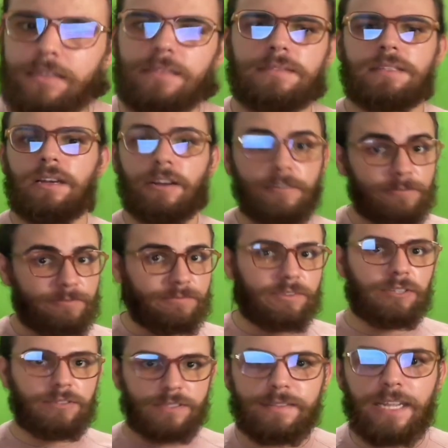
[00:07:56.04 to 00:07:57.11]
some of the
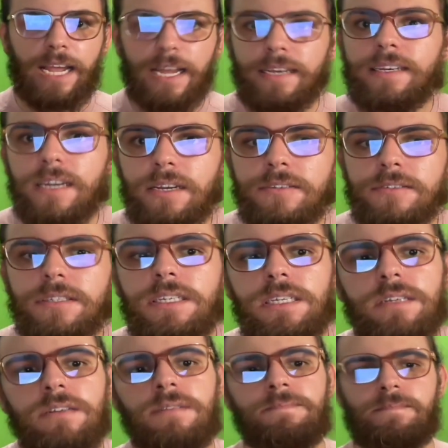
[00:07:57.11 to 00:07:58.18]
standouts
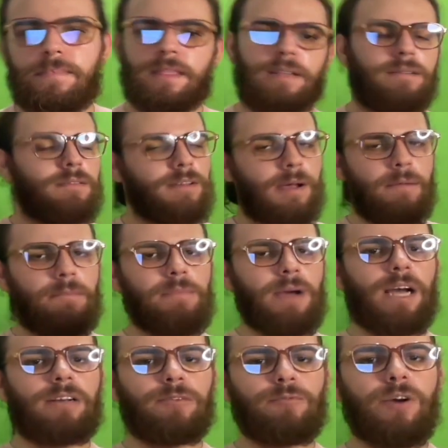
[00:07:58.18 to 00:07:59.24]
here.
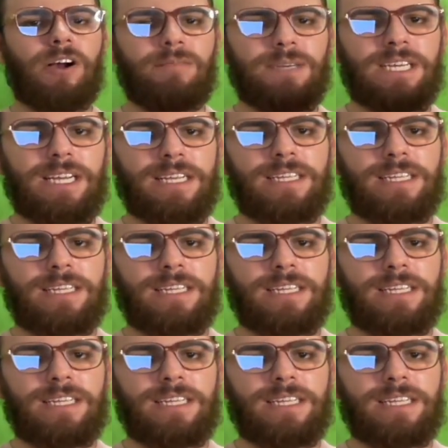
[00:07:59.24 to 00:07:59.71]
Margot Robbie as